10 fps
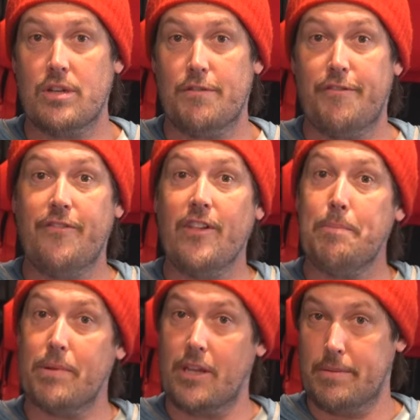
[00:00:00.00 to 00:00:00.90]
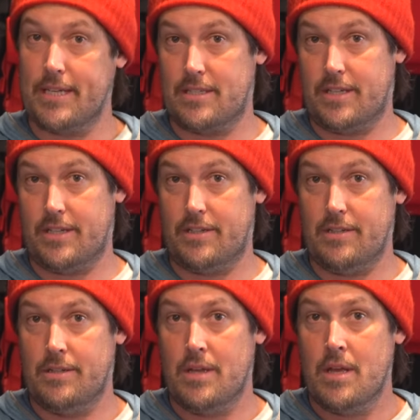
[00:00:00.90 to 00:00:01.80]
gonna flip a little bit
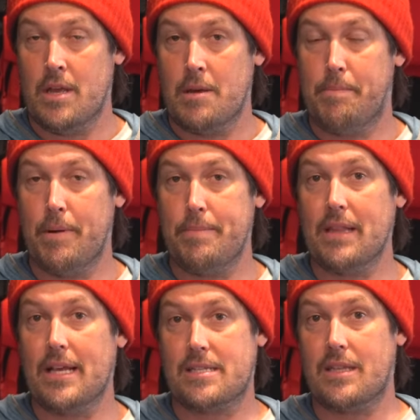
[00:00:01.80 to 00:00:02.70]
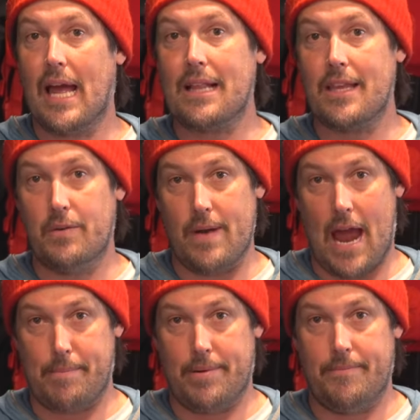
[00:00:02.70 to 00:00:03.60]
easier, but be less likely to
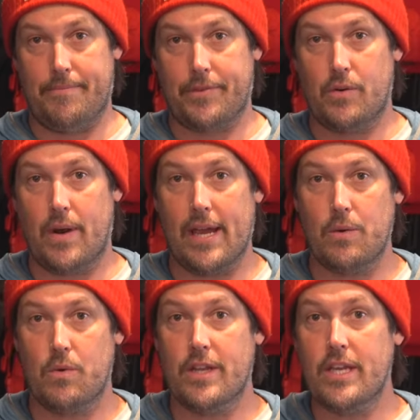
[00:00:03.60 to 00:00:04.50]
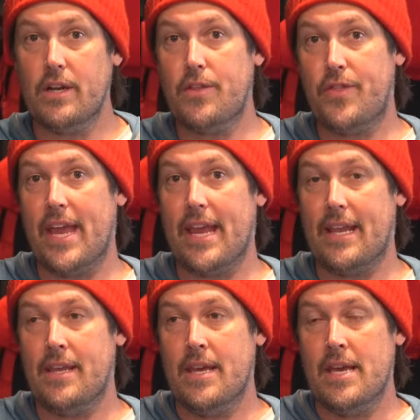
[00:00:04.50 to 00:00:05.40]
wrap, right? Where the
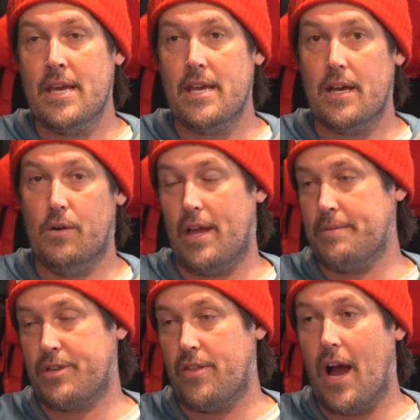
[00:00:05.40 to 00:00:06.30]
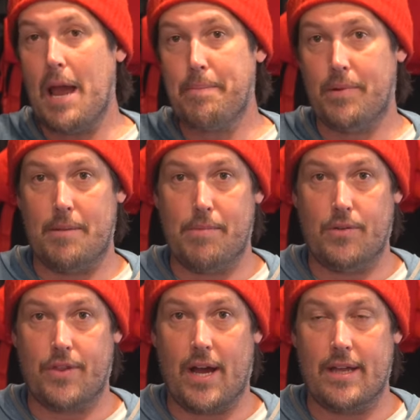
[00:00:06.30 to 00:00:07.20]
urethane, the Hypalon
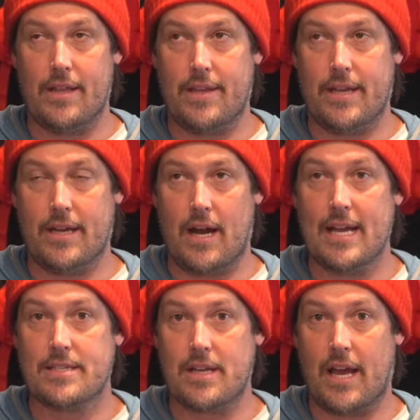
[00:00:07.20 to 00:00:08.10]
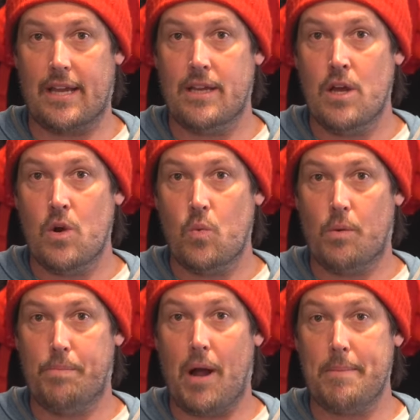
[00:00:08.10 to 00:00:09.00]
boat, the high side,
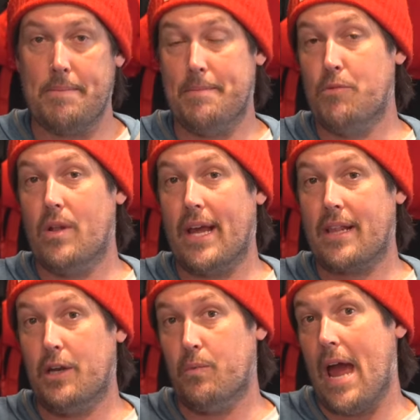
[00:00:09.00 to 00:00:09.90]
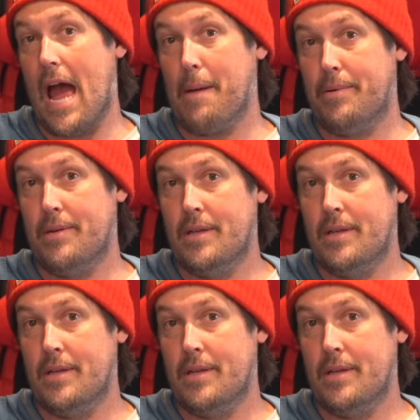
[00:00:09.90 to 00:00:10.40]
will probably be more likely to wrap,